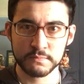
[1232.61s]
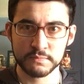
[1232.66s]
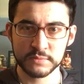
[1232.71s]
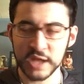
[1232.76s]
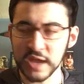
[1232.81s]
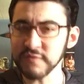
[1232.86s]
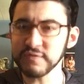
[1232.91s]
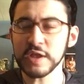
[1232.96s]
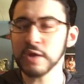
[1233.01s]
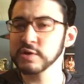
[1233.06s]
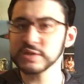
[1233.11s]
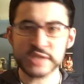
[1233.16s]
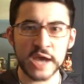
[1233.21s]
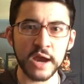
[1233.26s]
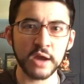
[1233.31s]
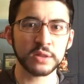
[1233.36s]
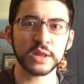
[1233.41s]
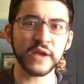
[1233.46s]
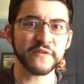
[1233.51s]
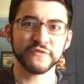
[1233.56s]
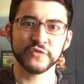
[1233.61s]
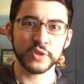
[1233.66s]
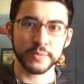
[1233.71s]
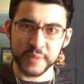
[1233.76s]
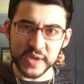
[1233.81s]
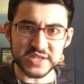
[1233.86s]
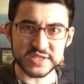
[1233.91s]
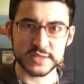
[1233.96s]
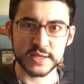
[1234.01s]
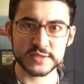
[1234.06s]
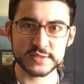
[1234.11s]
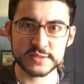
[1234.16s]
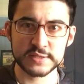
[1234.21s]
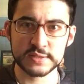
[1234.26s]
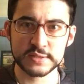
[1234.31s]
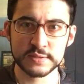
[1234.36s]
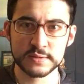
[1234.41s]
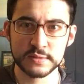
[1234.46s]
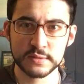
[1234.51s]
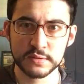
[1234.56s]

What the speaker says: gave their entire life for the business.